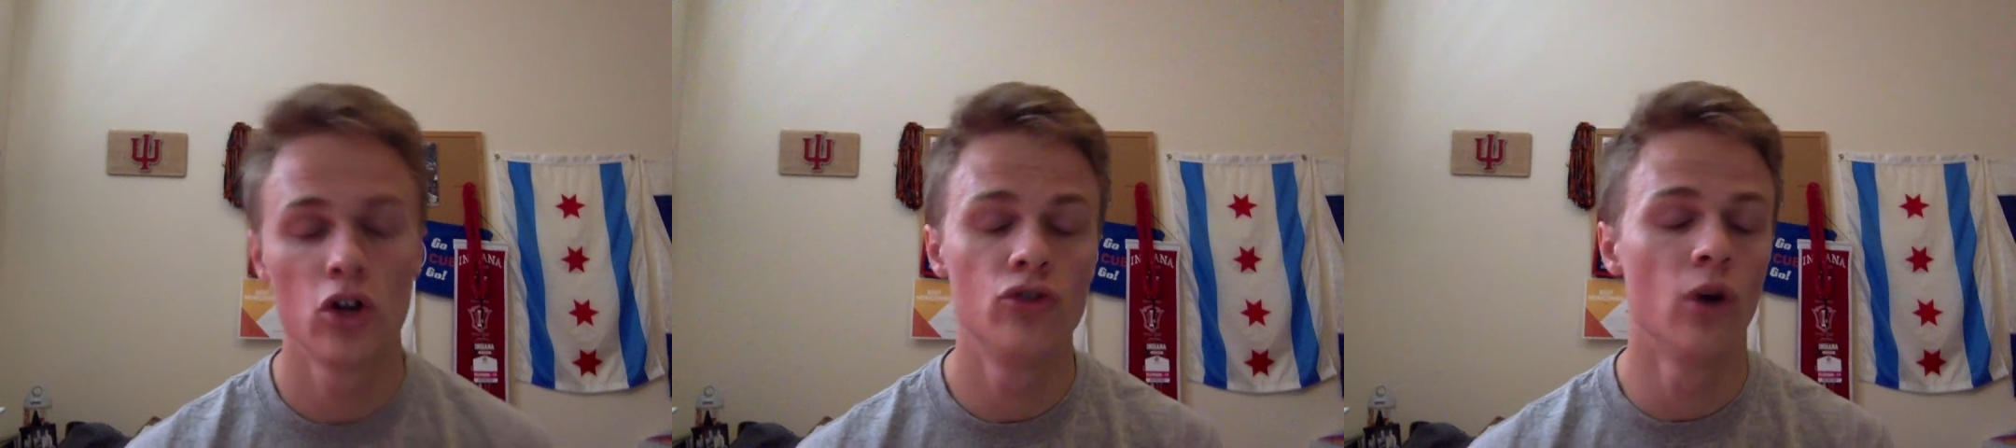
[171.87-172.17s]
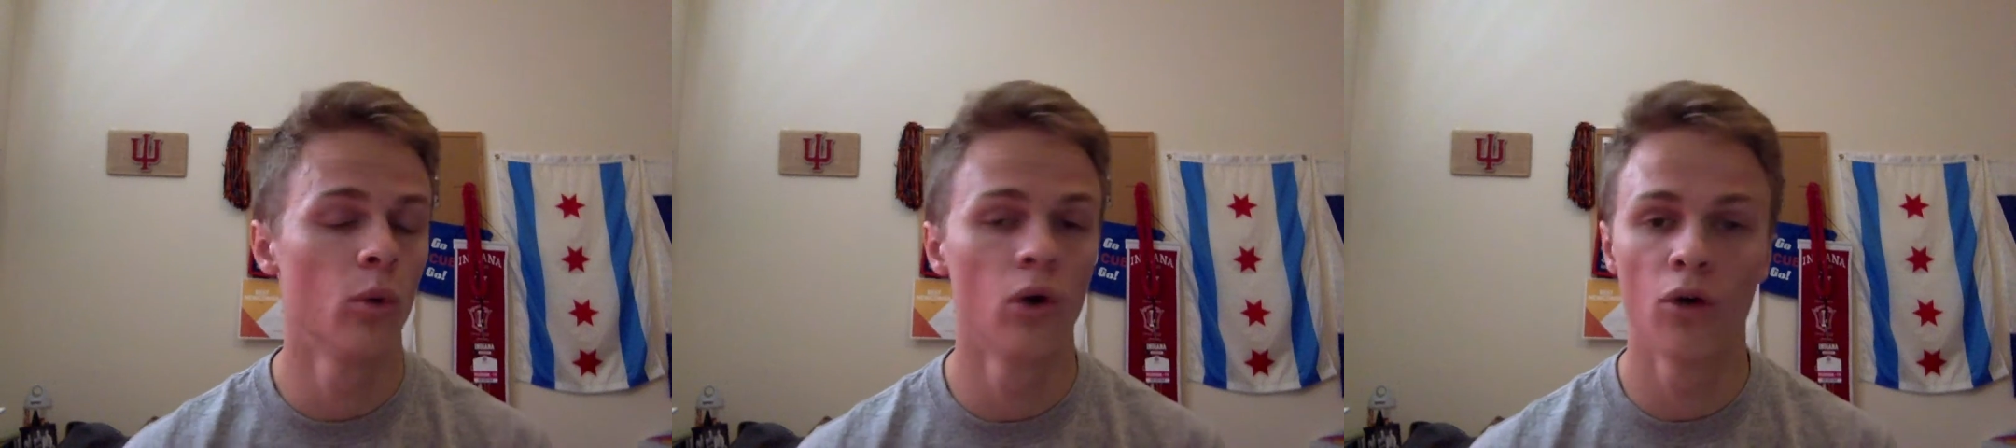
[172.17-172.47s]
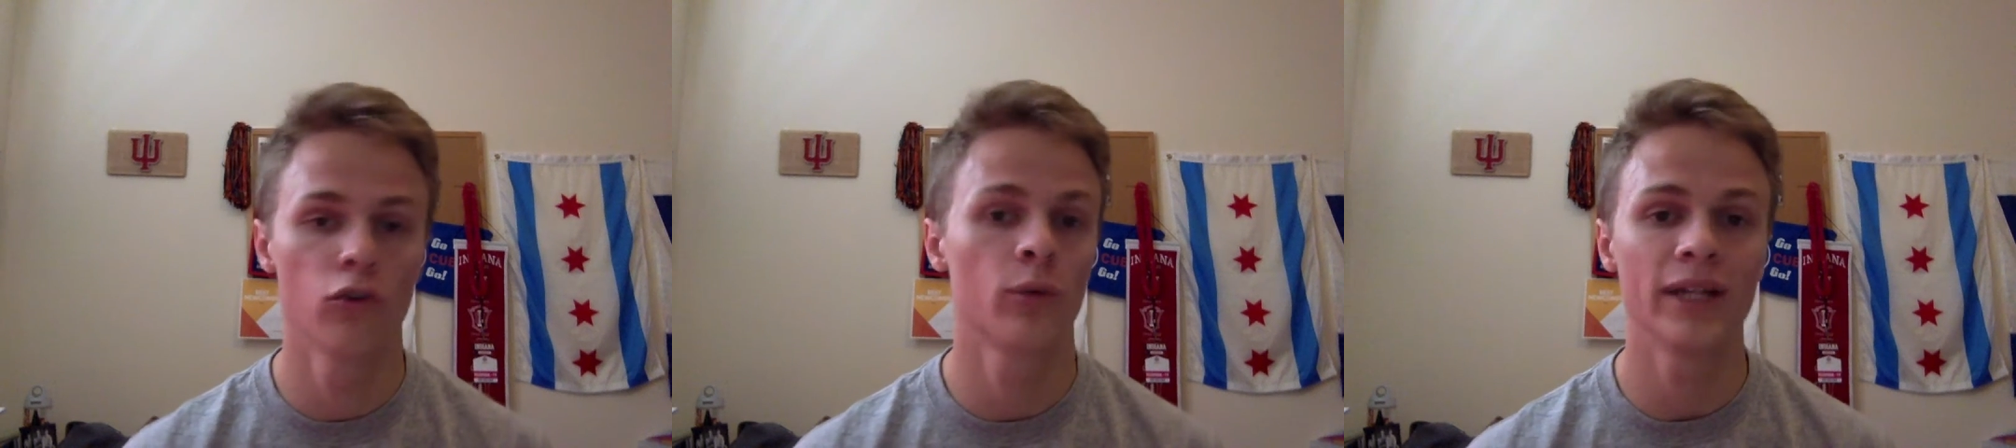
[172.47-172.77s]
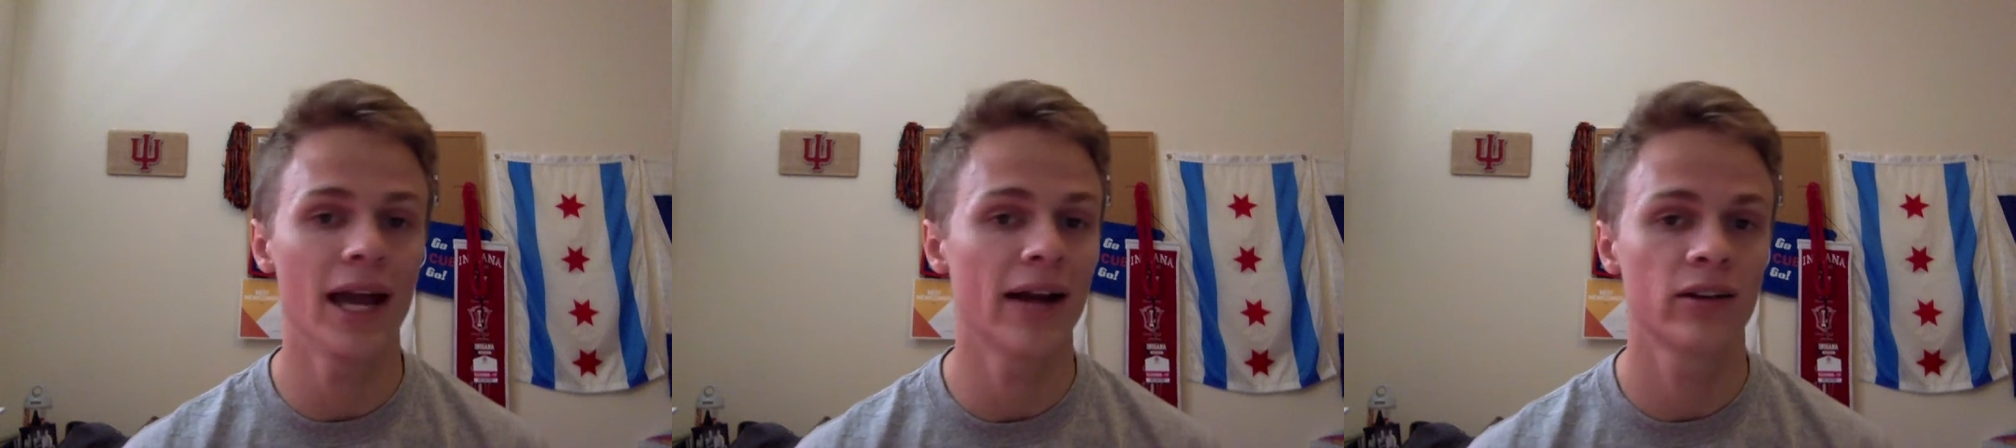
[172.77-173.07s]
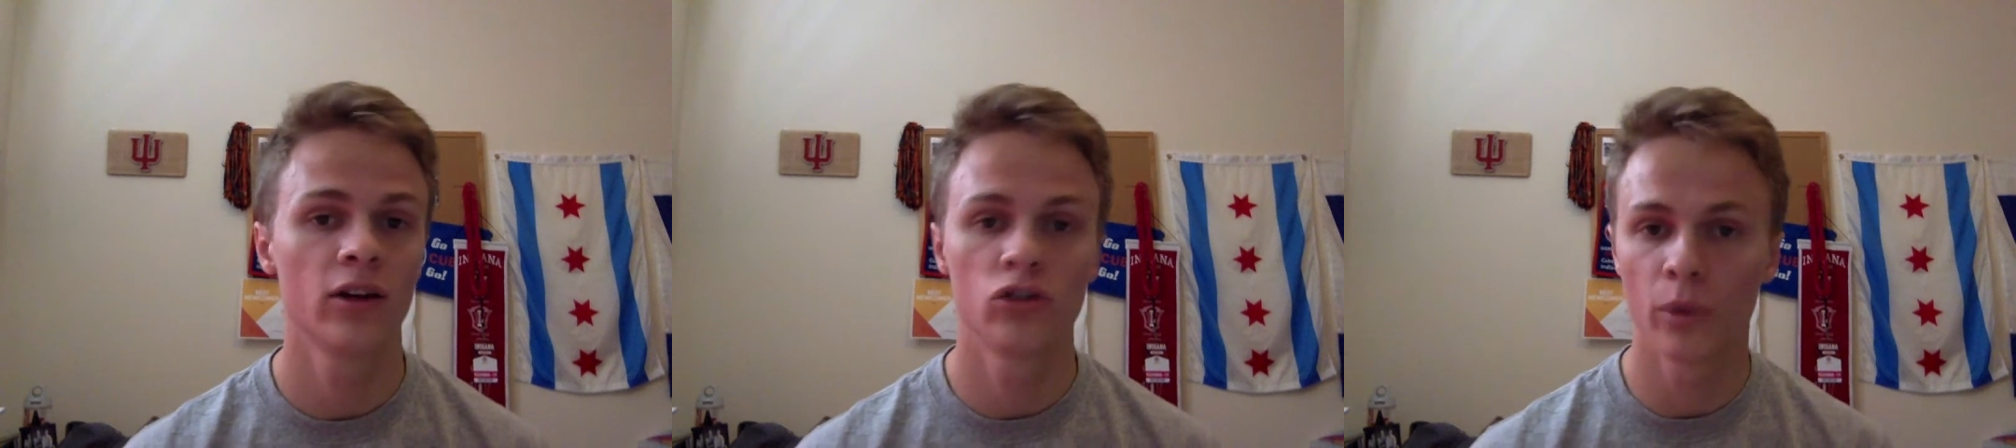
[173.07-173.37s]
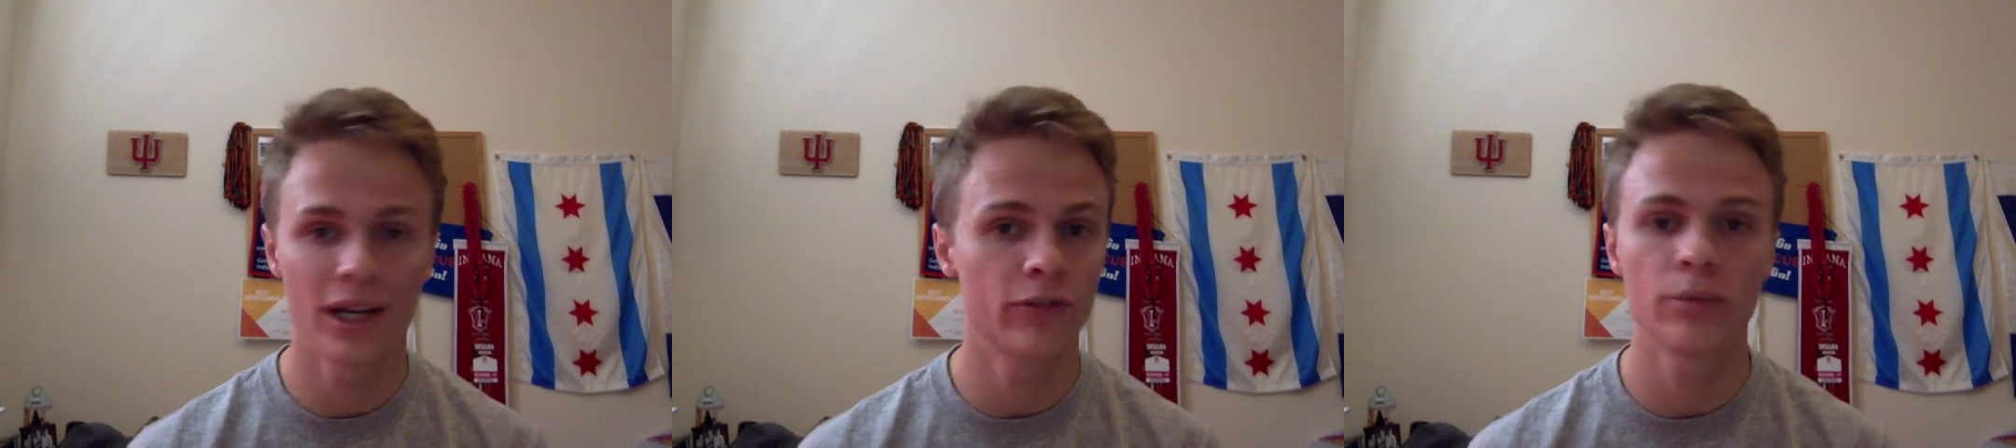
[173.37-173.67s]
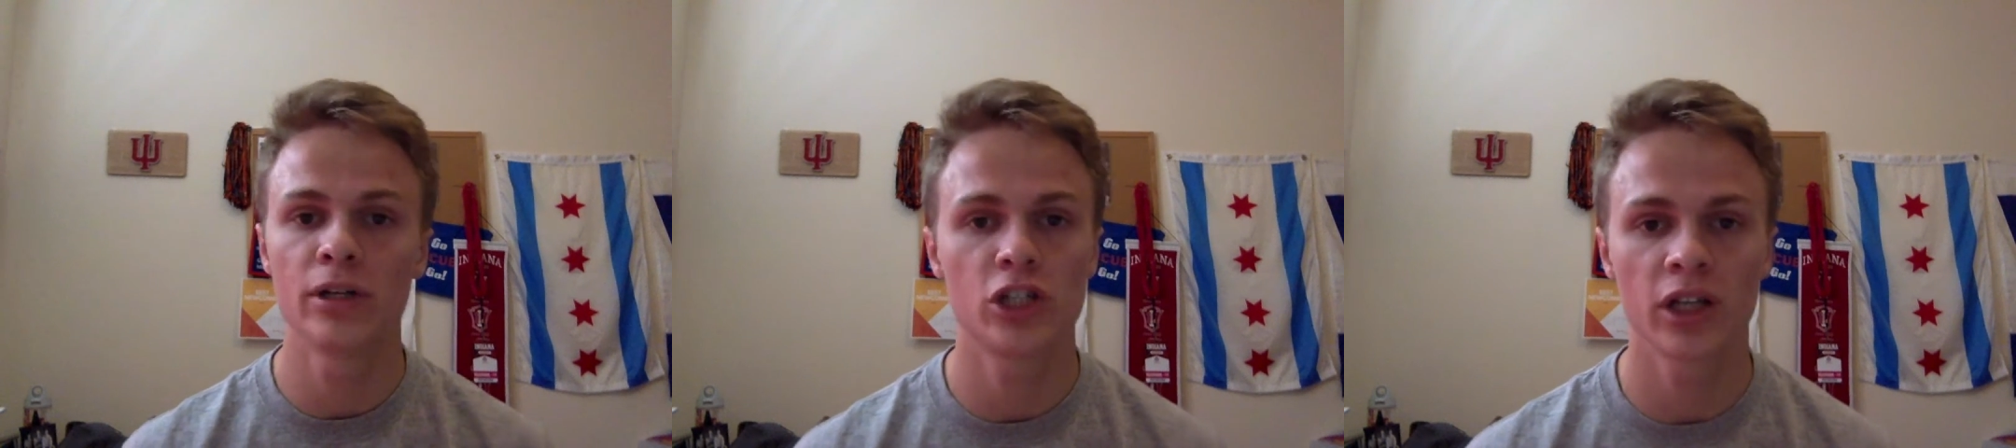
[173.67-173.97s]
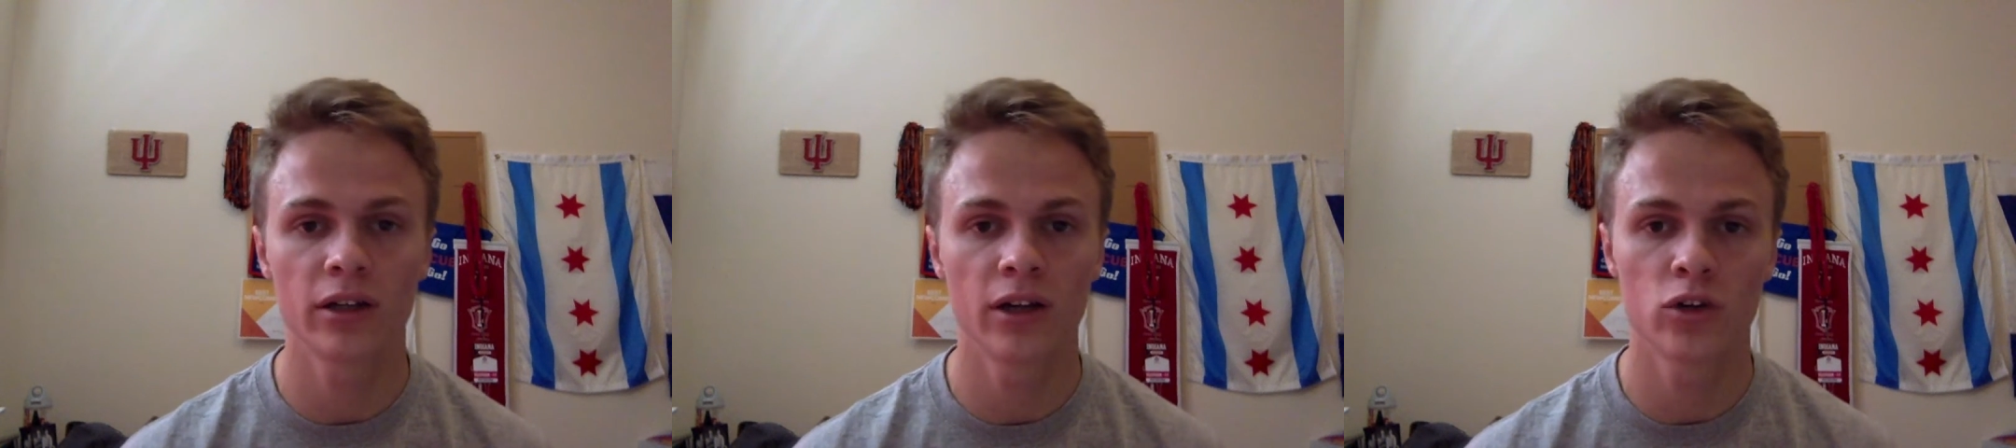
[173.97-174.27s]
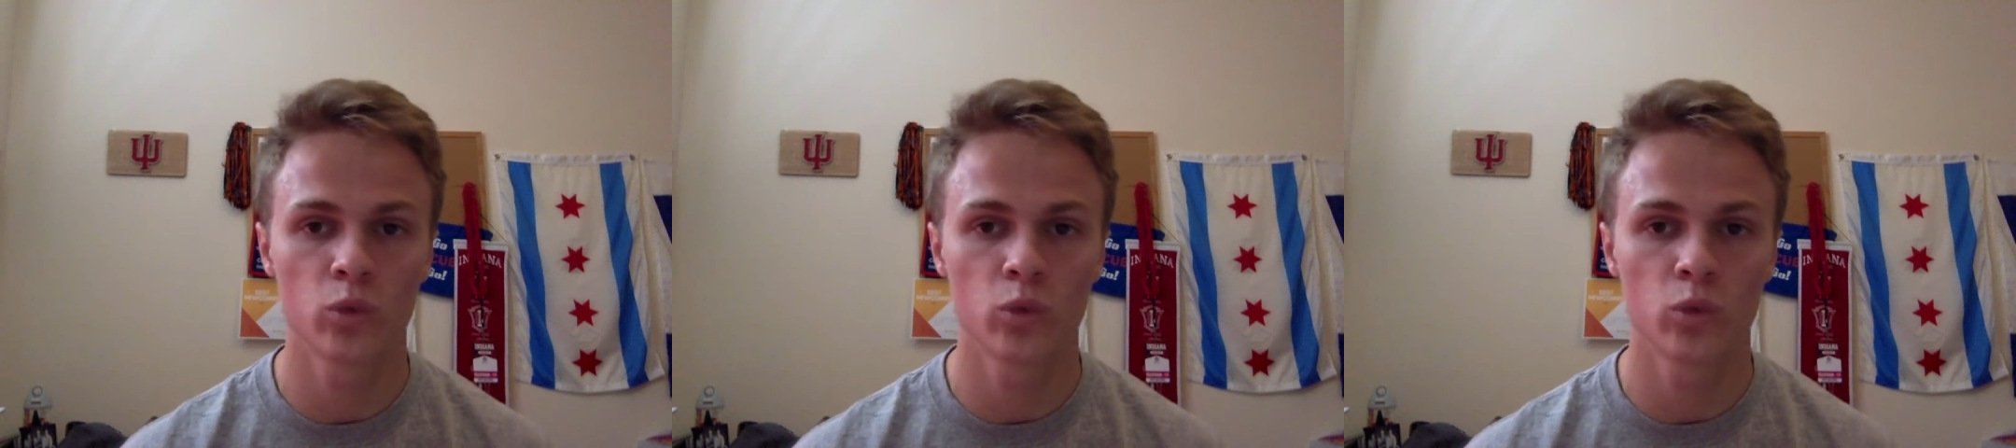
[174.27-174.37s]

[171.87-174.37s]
Don't overreact to whatever Michigan does,